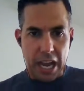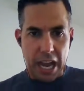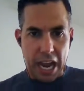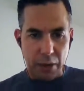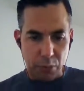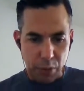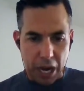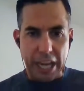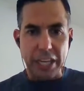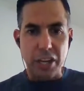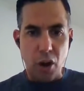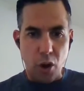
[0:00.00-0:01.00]

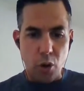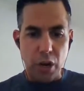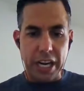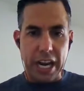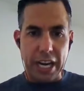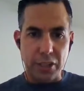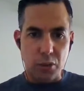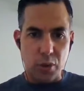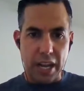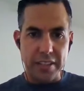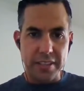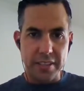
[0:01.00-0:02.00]
I know and I
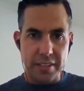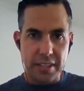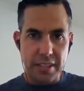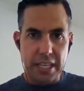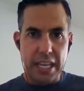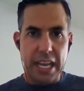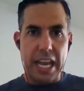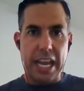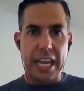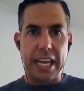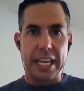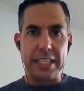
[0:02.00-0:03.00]
trust,
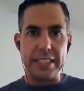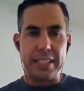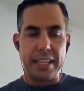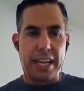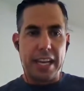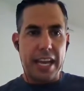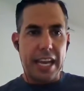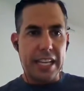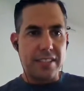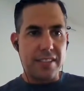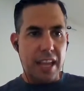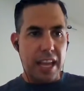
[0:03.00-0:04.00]
and
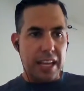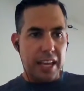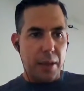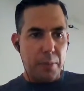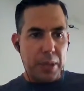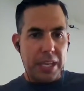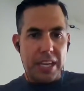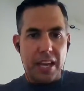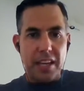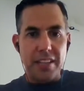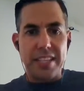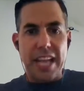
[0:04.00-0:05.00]
it's like,
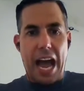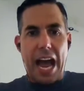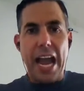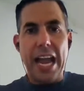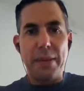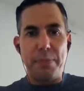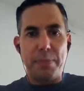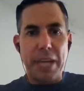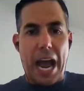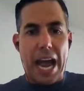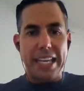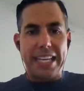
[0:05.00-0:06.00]
because
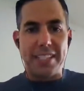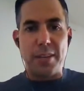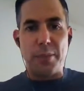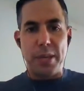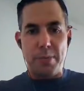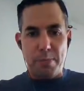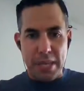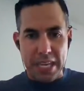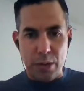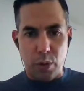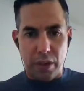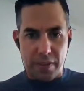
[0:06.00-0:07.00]
I get to be
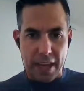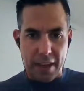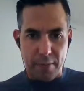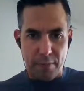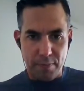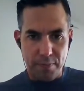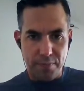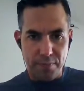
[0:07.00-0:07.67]
me with them.